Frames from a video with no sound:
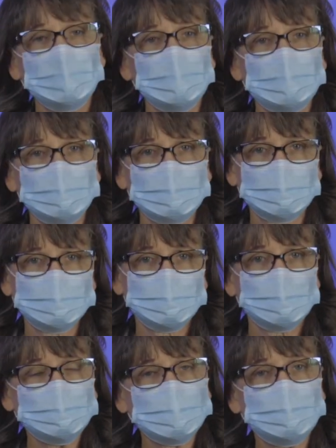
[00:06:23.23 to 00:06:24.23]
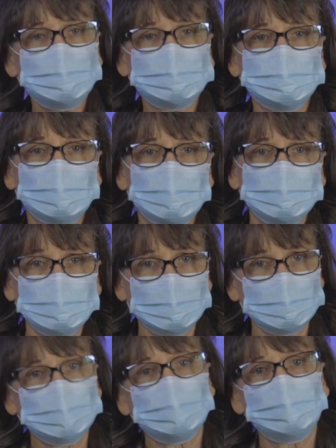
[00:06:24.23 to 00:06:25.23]
and it comes to our payroll department
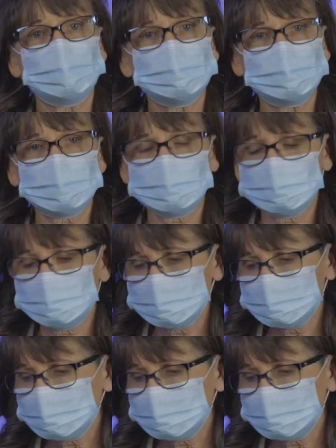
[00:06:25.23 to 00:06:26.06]
and they will adjust it.